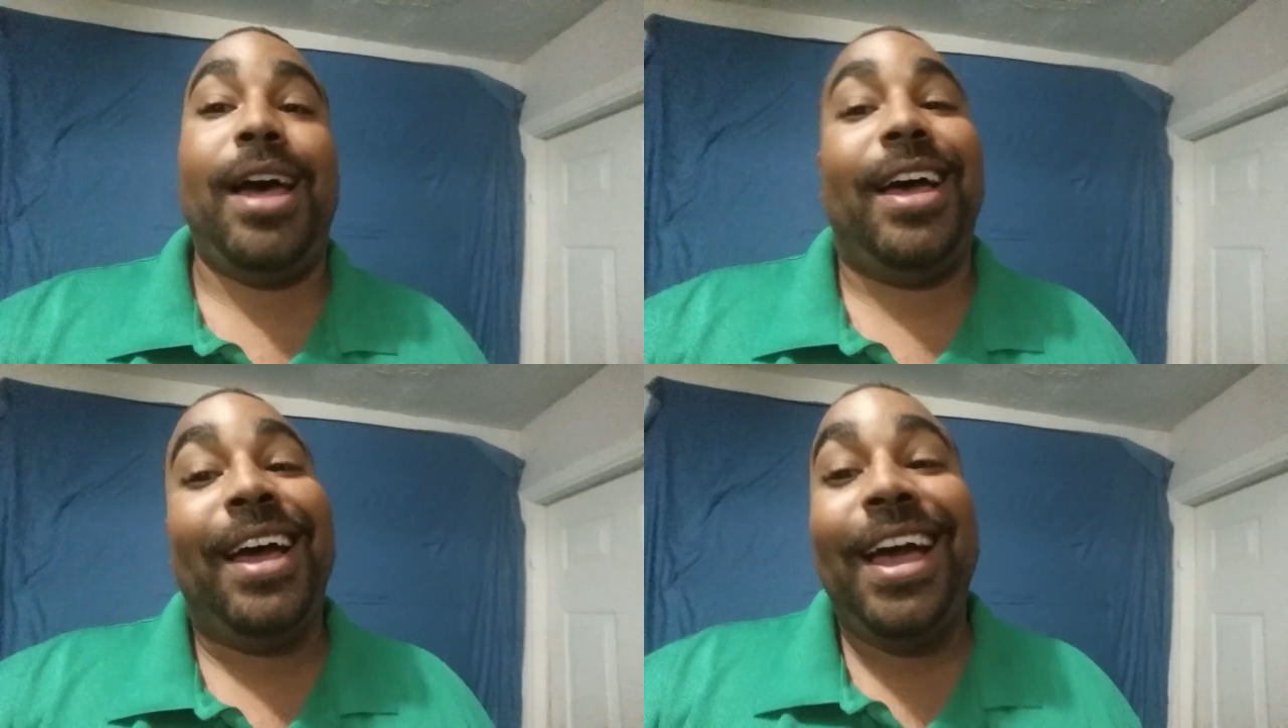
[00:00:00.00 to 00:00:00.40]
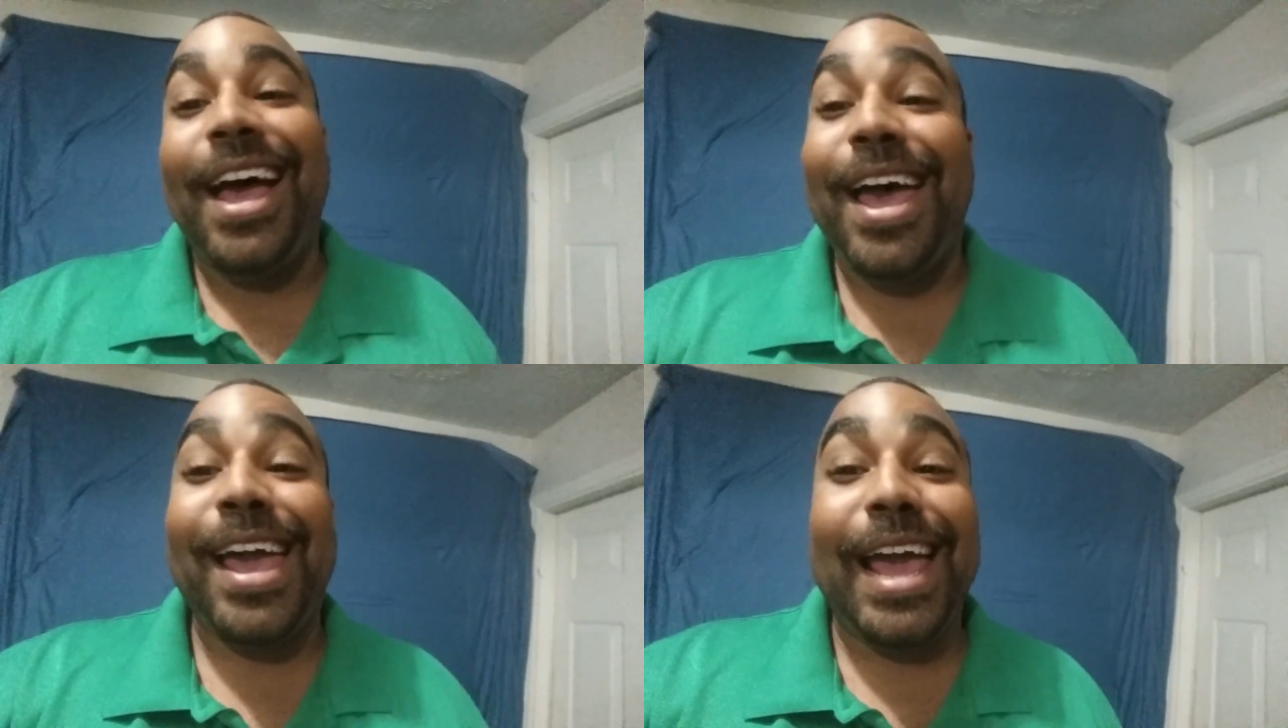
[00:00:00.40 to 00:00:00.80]
I,
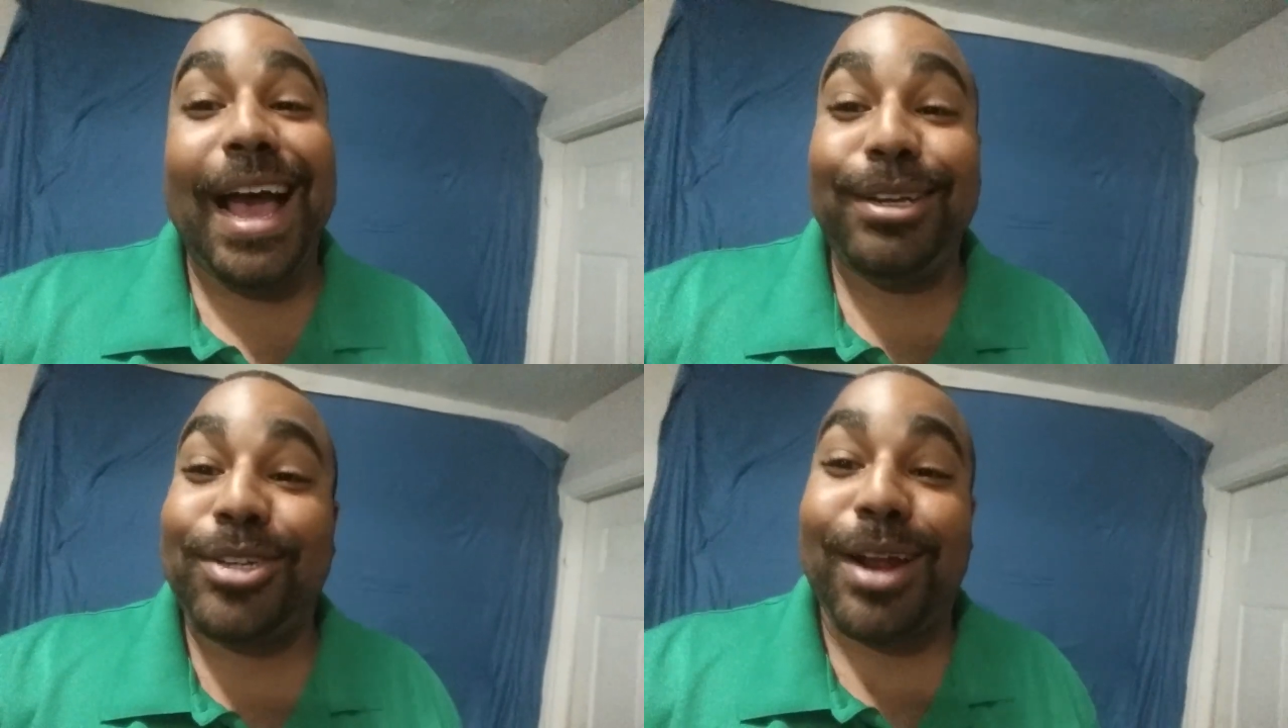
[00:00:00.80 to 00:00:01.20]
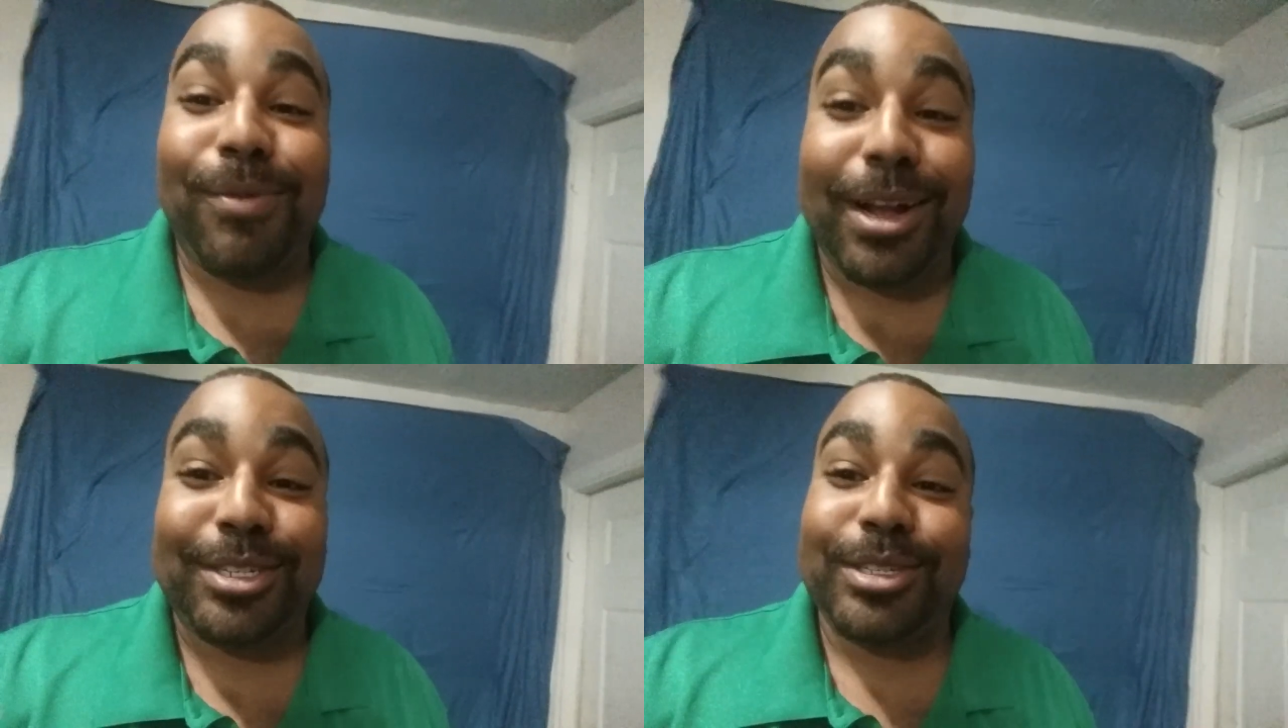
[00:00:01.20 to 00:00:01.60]
I I try to
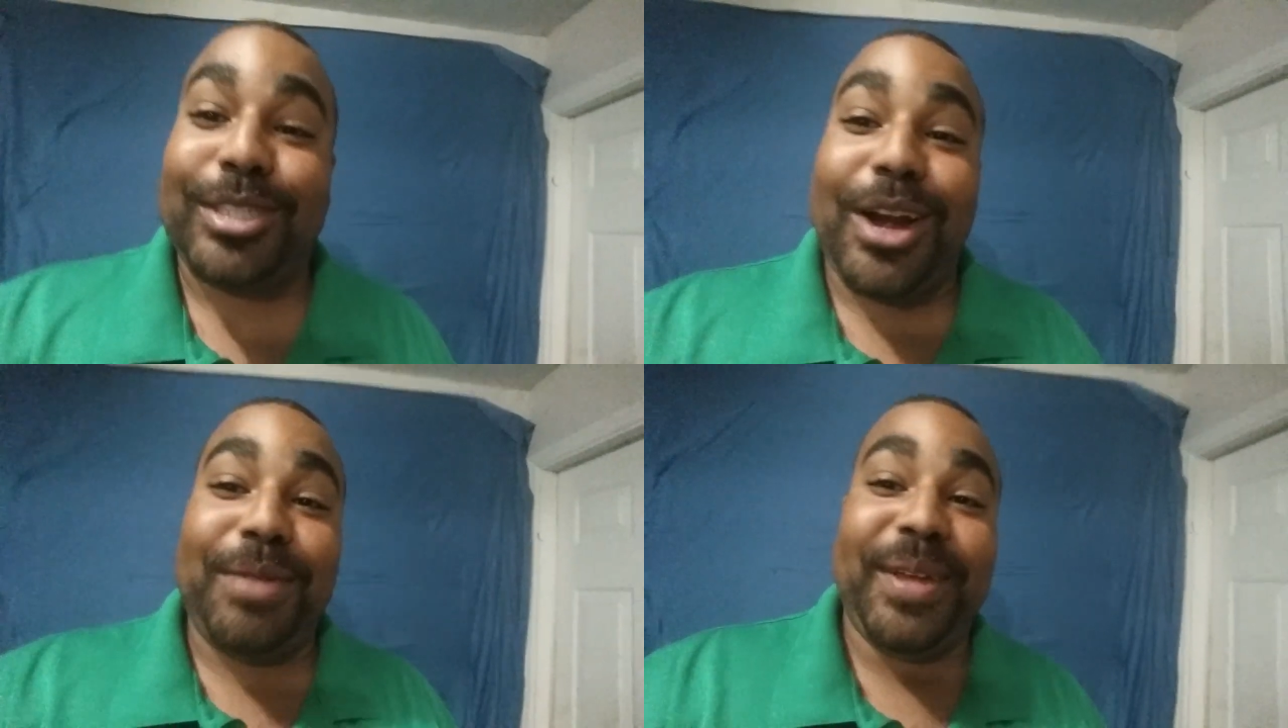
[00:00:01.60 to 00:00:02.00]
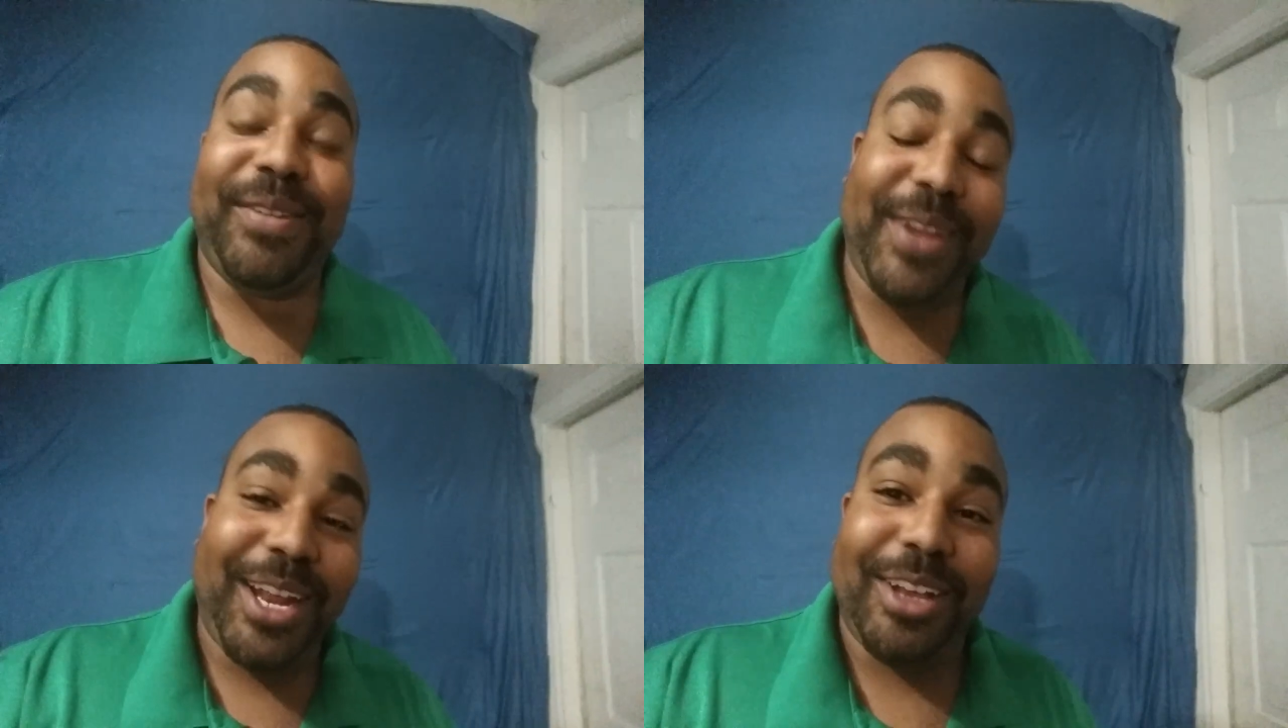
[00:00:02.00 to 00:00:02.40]
watch those 30
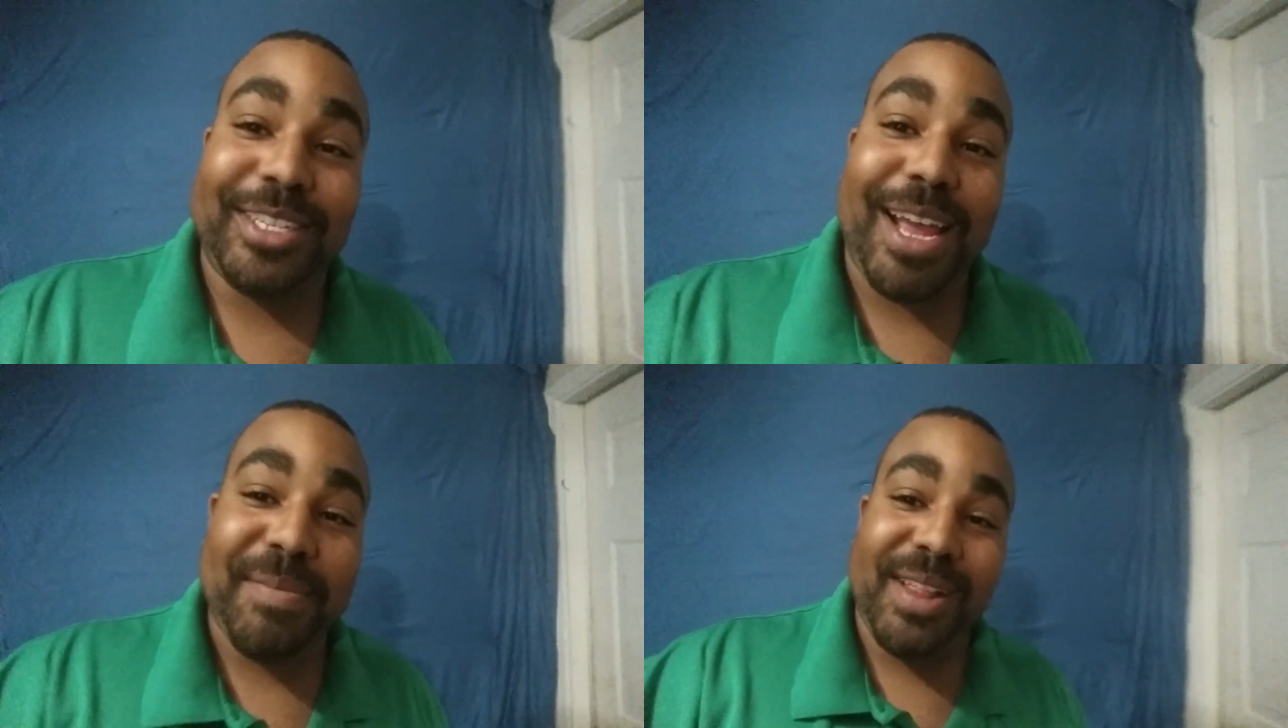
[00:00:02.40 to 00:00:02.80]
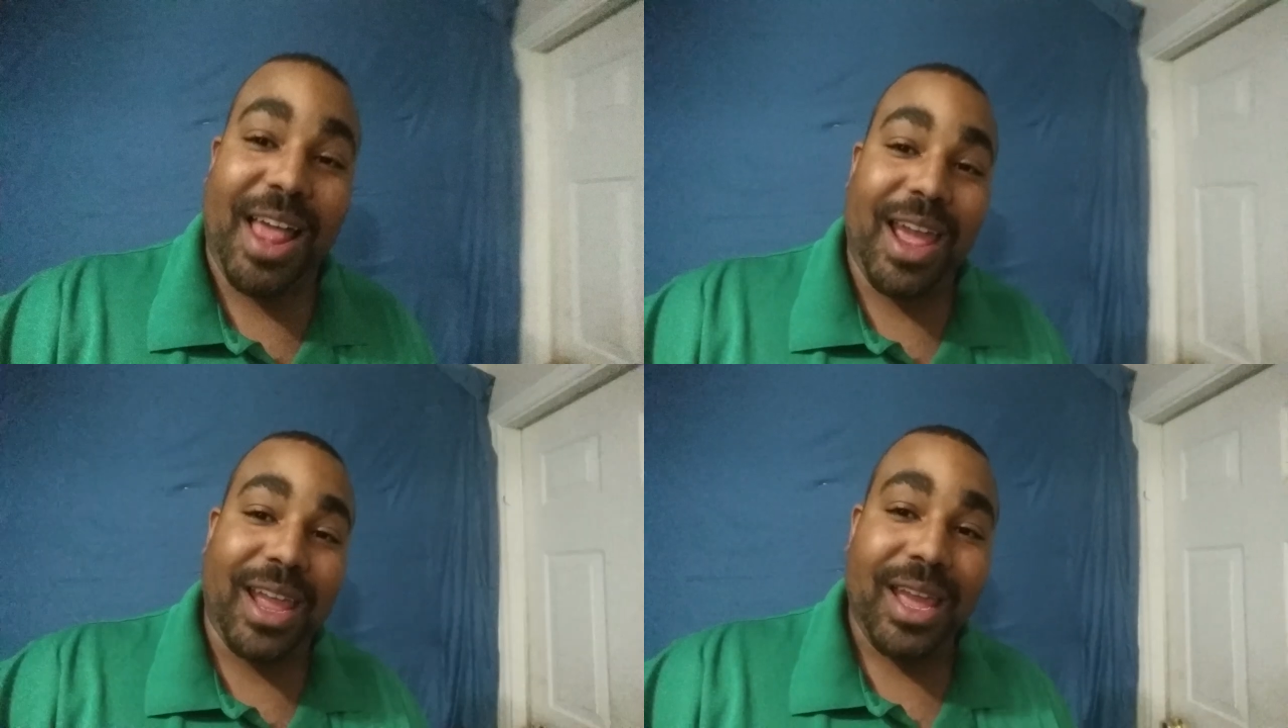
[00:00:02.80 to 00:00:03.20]
minute videos and I'll be
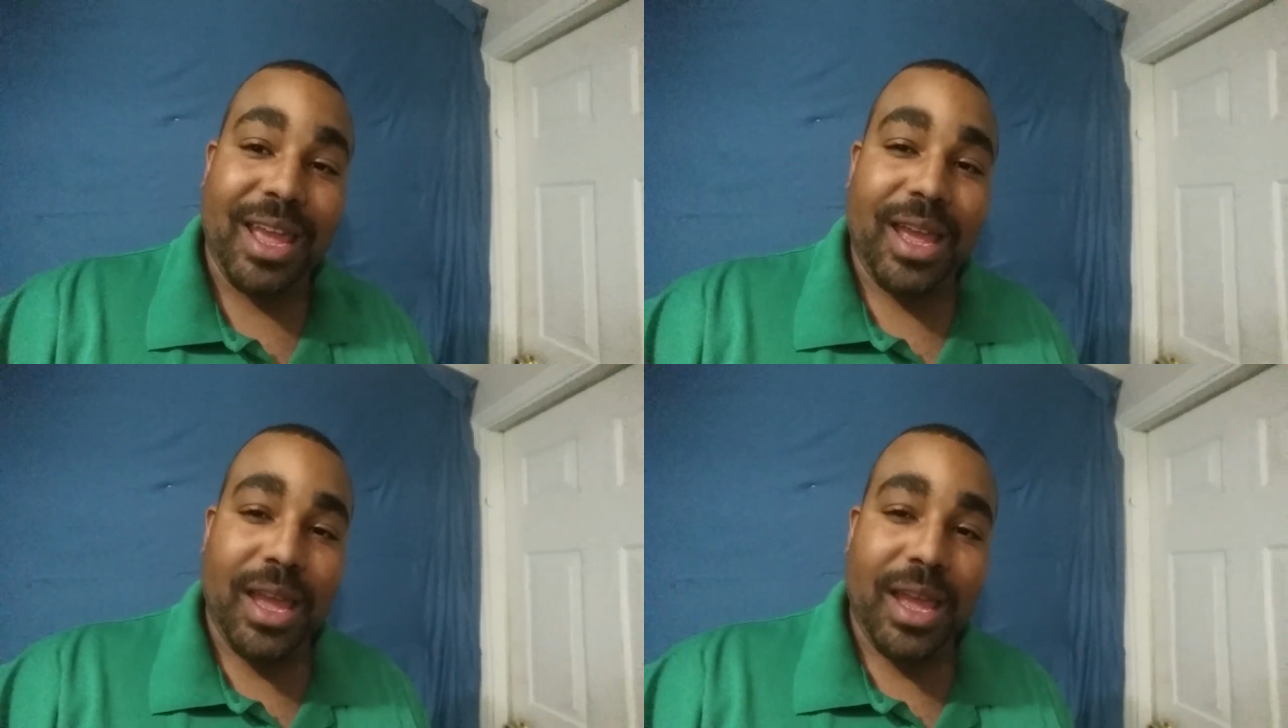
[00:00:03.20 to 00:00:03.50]
like.